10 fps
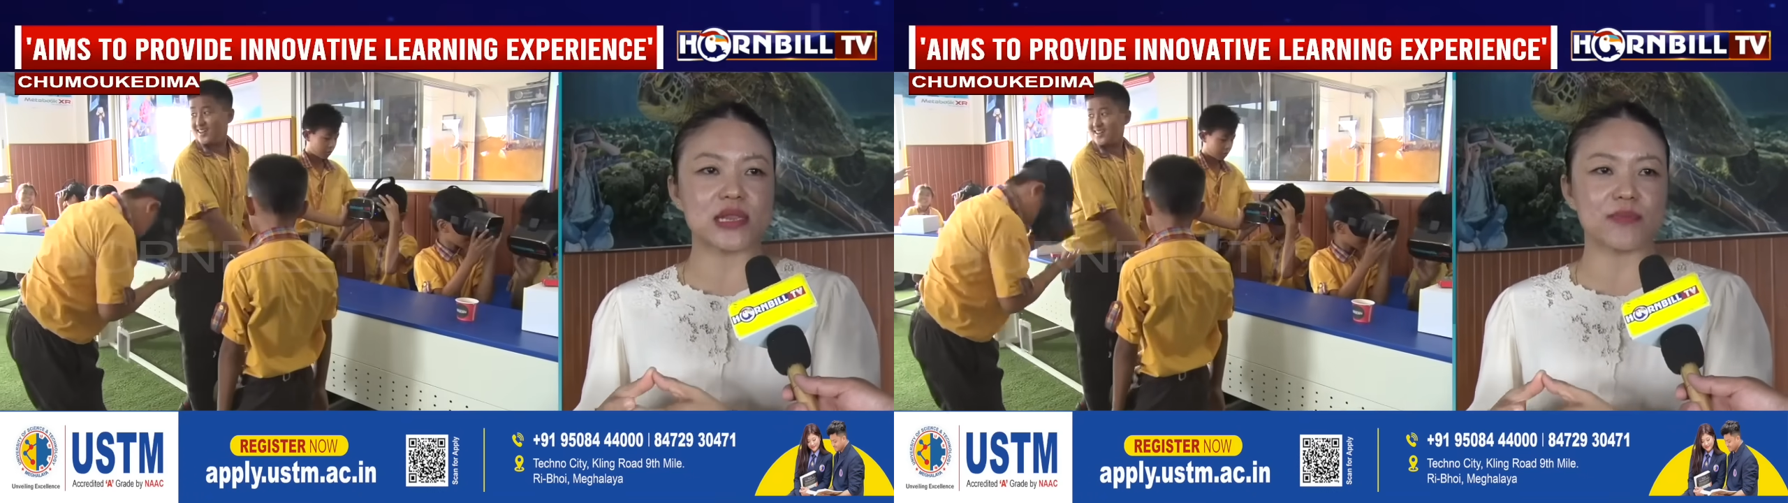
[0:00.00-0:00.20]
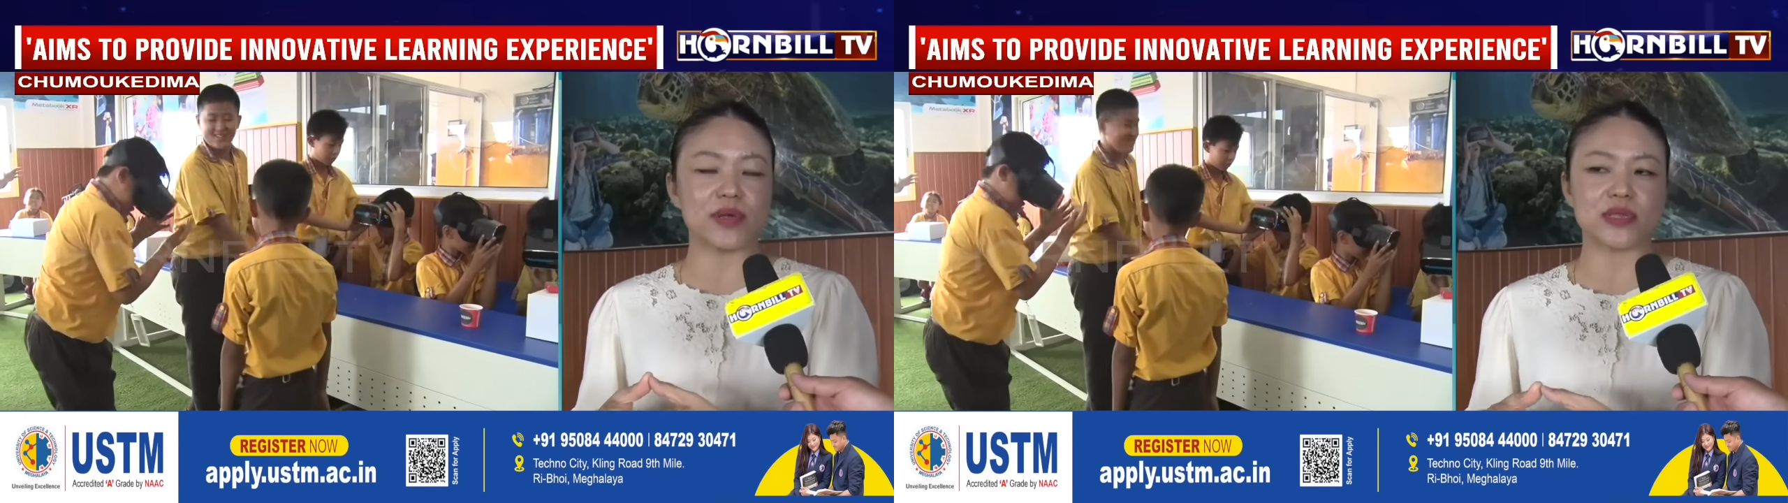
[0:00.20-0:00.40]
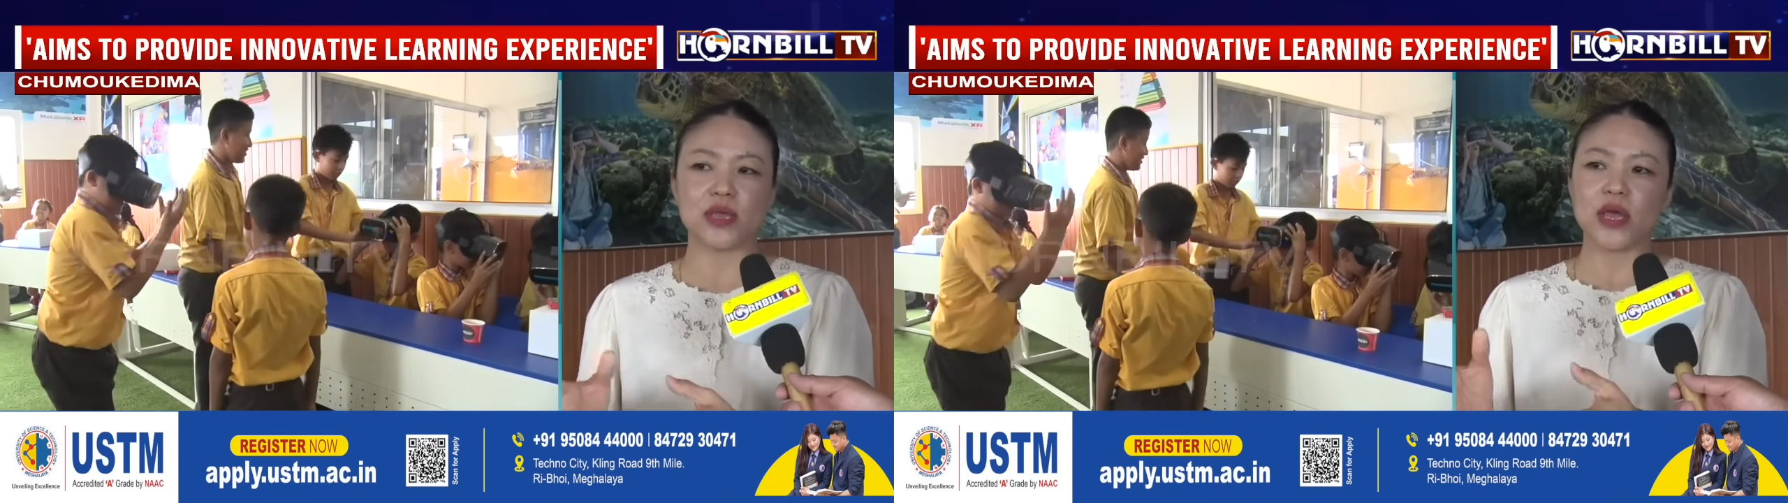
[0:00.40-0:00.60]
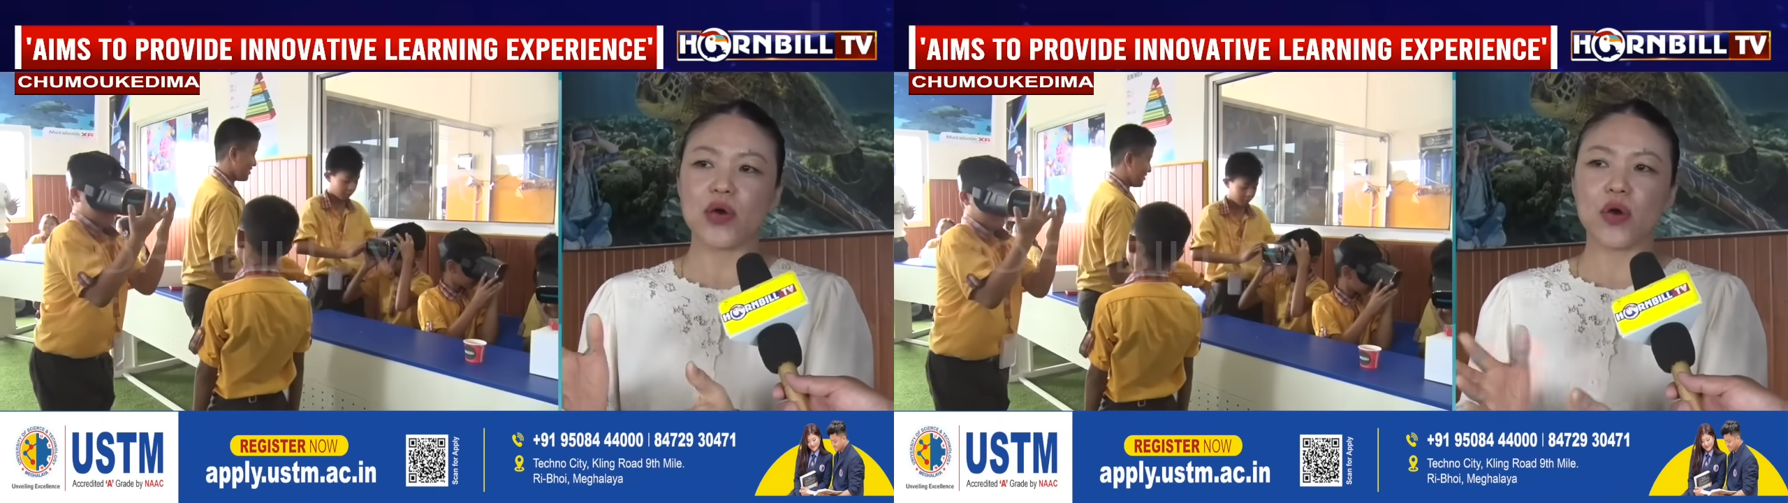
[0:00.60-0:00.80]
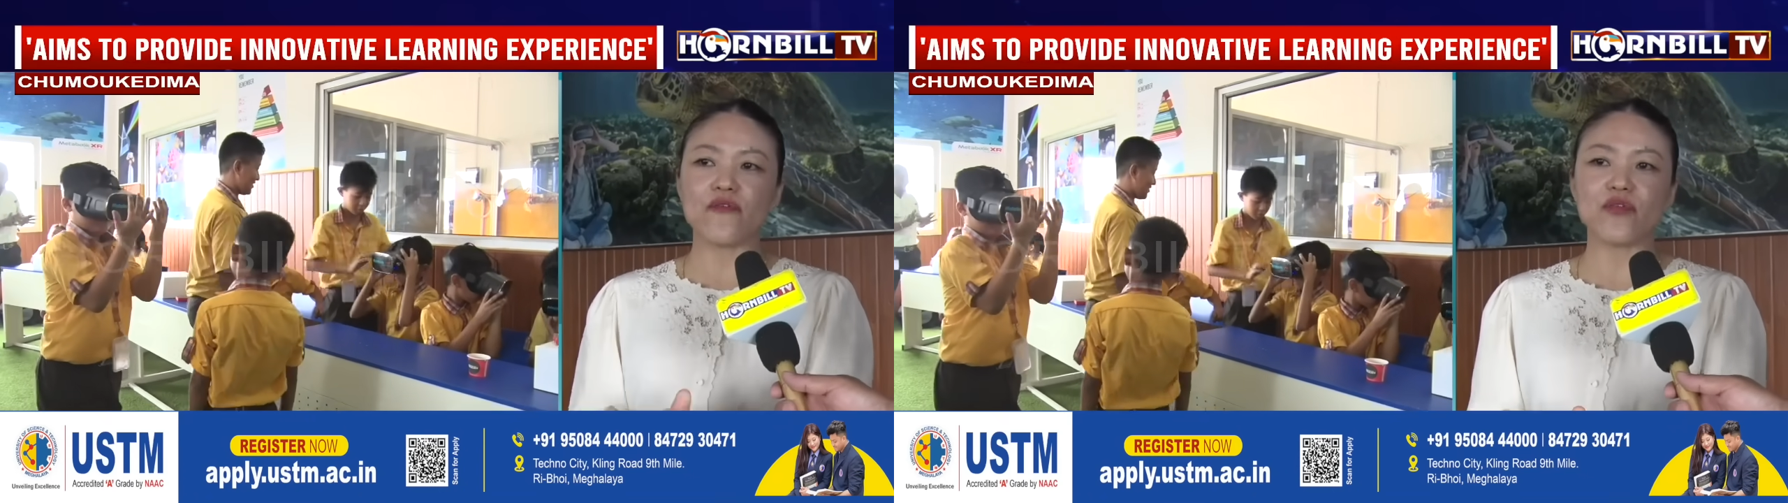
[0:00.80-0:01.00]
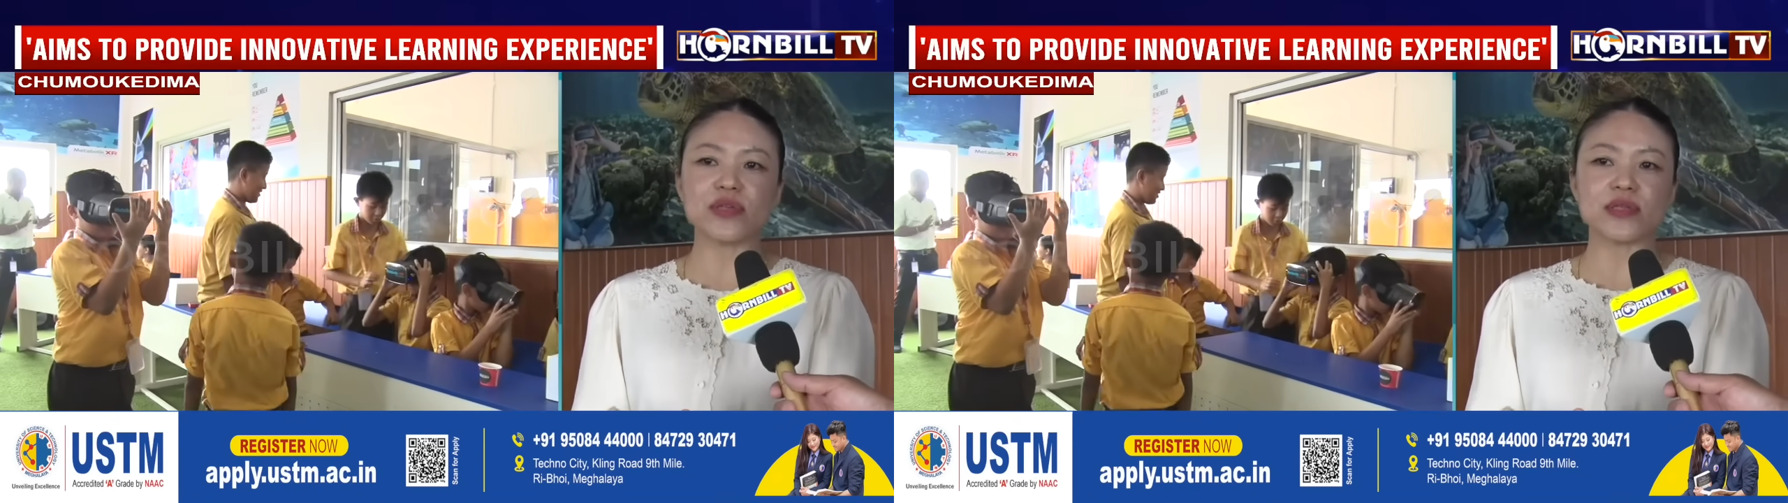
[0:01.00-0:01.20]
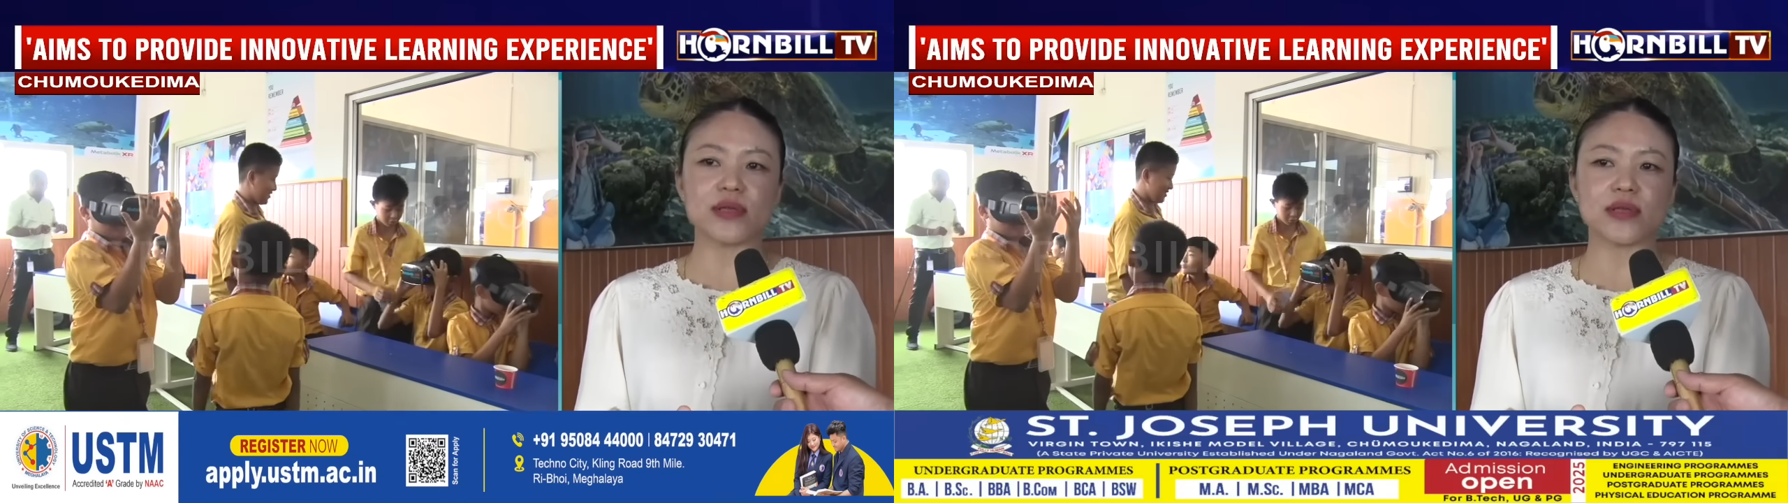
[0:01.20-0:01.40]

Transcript: syllabus of course